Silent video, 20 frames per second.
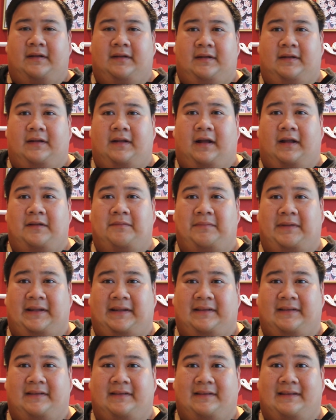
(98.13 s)

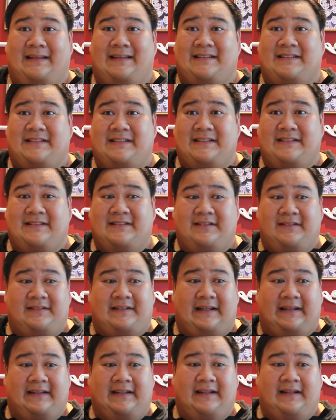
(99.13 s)
non-meat dishes, so
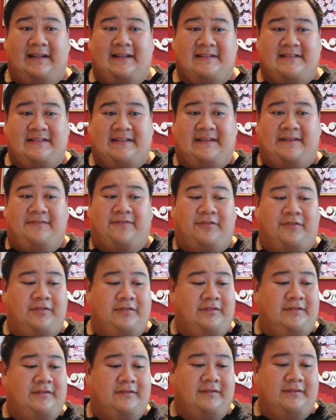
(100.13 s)
technically
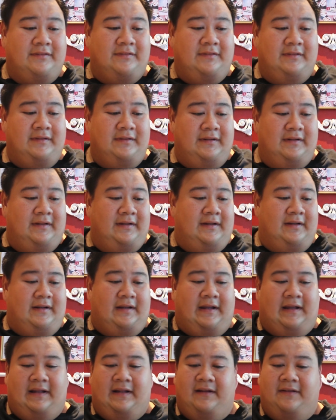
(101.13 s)
seafood
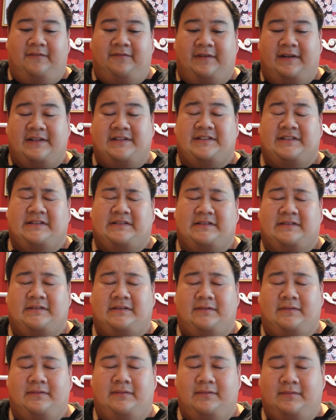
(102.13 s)
and
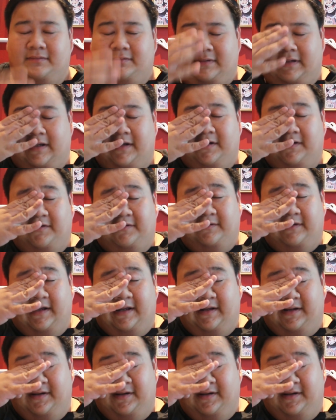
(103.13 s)
veggies. I know.